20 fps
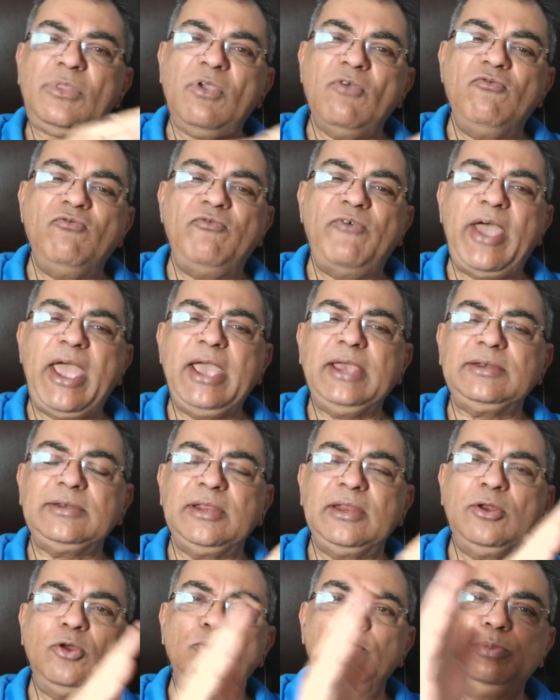fact
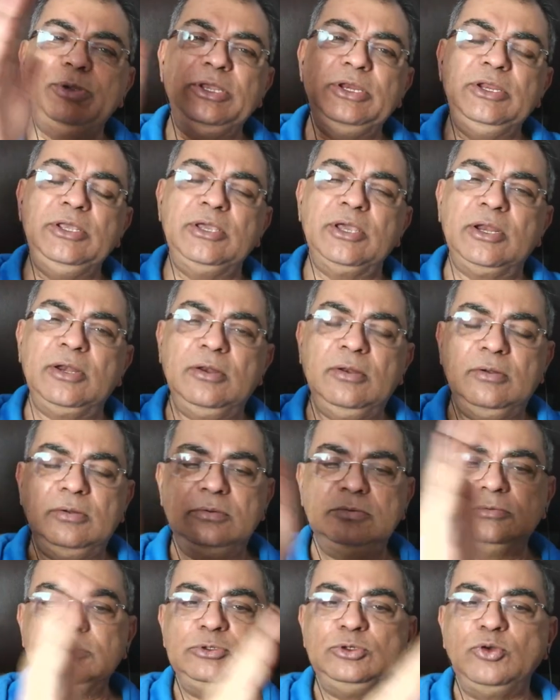and opinion.
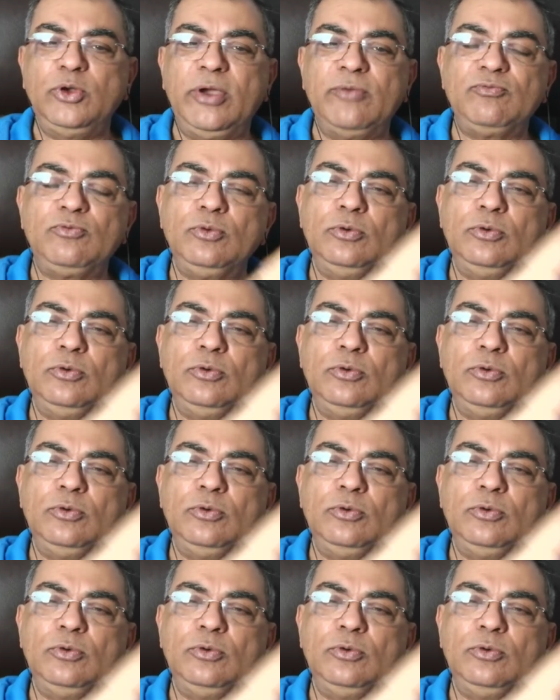You have